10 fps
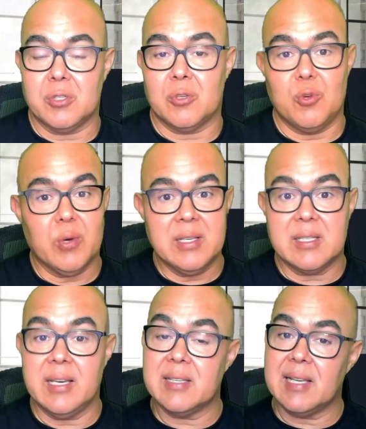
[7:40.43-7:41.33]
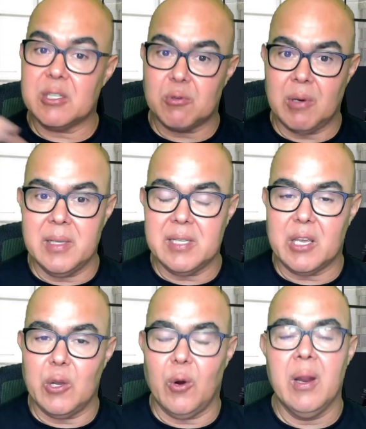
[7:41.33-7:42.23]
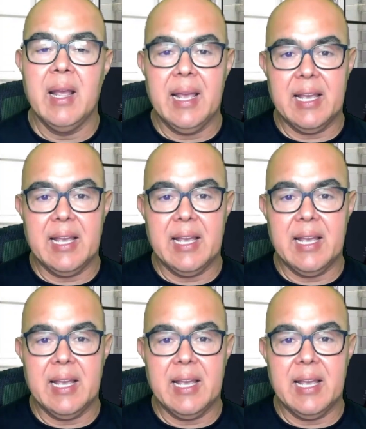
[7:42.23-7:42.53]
So you can see it's extremely secure.